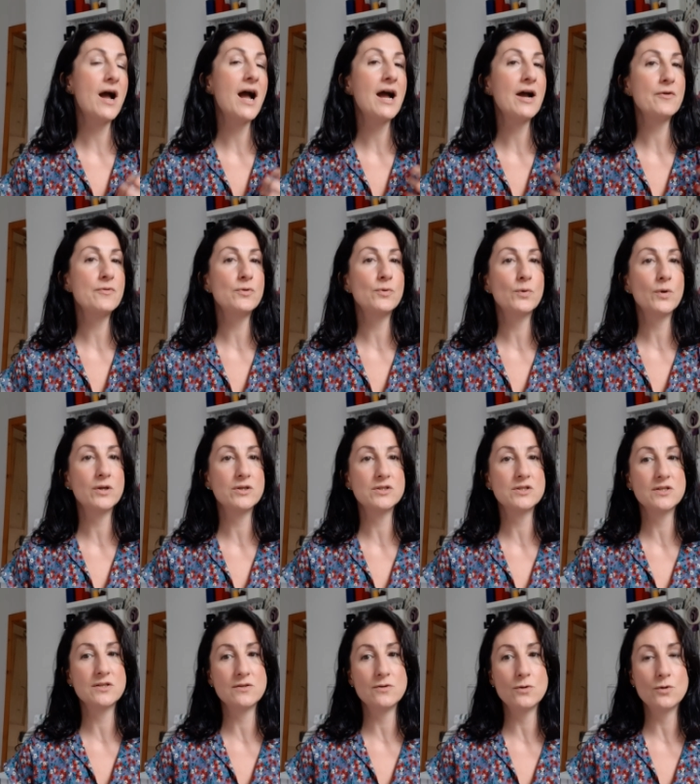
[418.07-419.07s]
how you're going
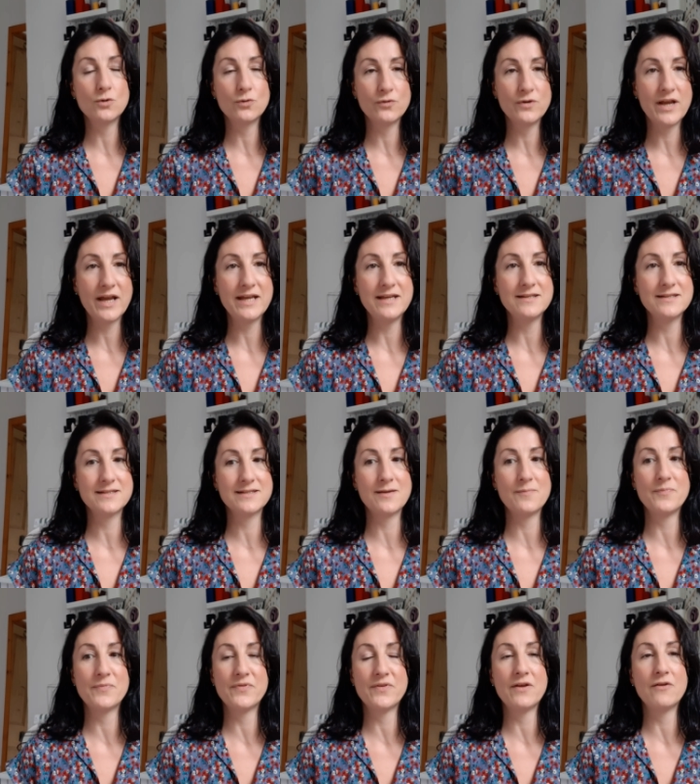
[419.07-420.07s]
to create
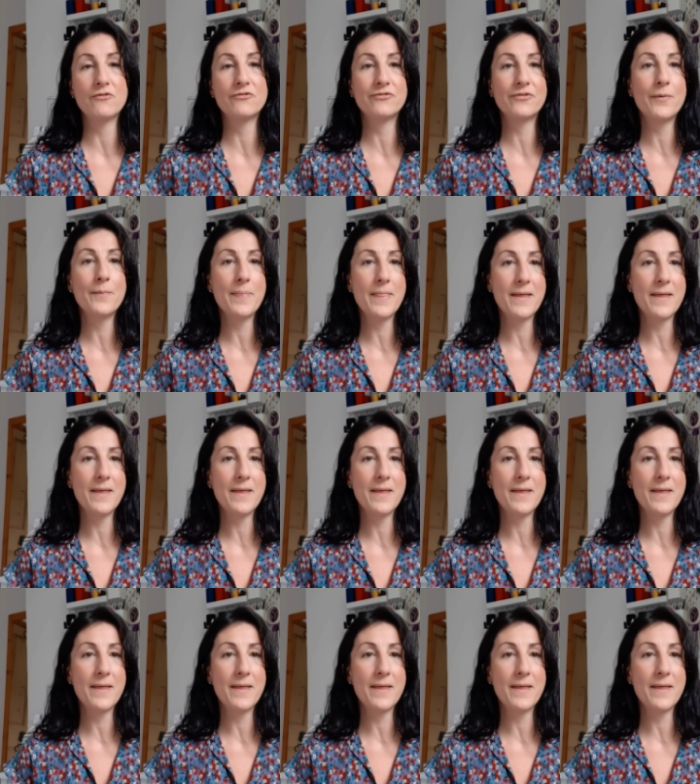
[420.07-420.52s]
something from